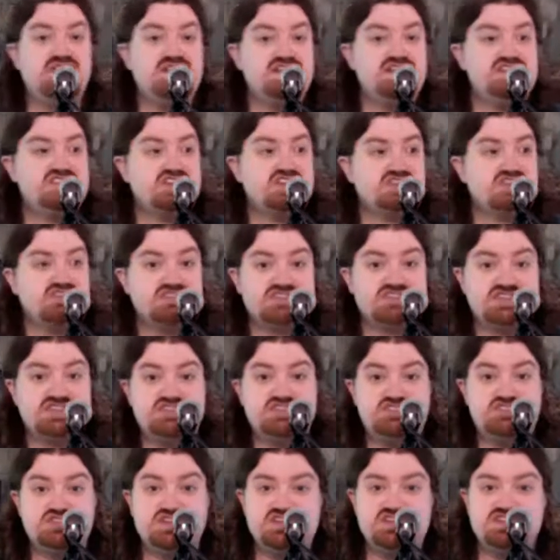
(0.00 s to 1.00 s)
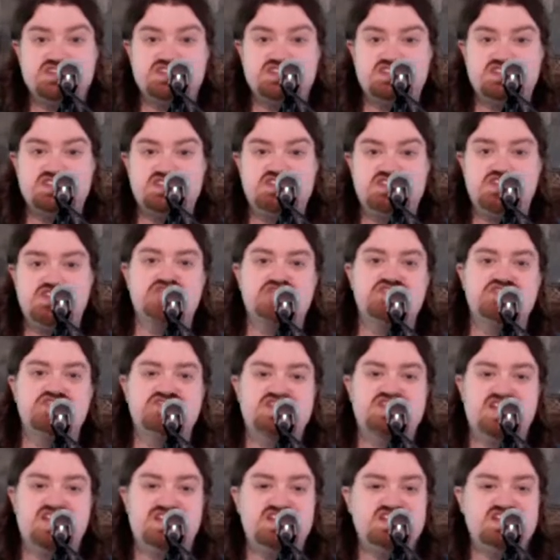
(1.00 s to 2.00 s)
each other's interests and each other's
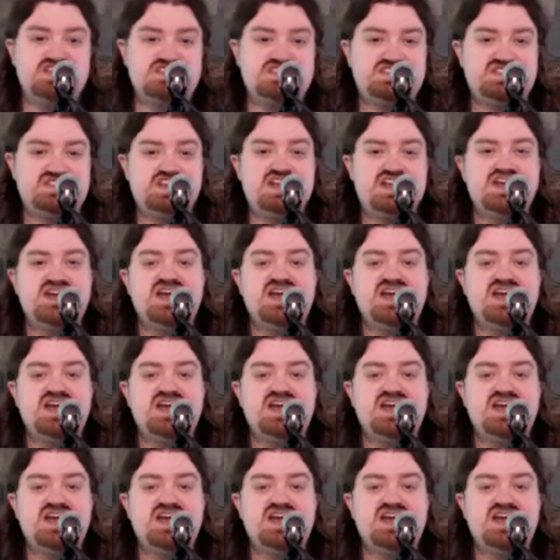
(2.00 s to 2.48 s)
tastes.